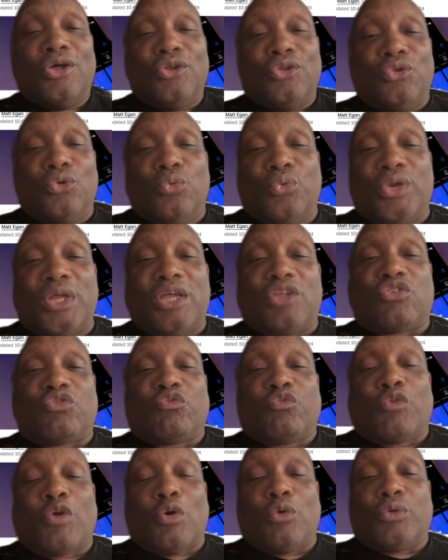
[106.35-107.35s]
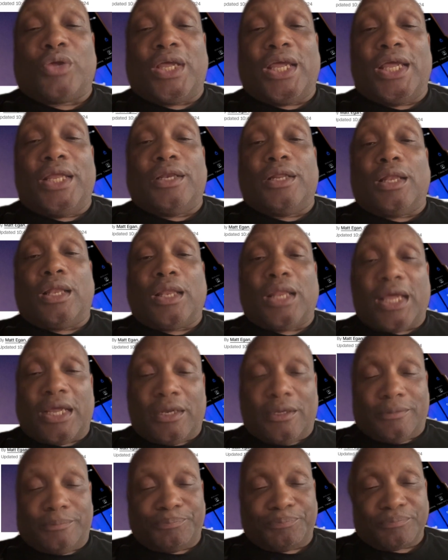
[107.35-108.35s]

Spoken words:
Nunes wrote in the letter.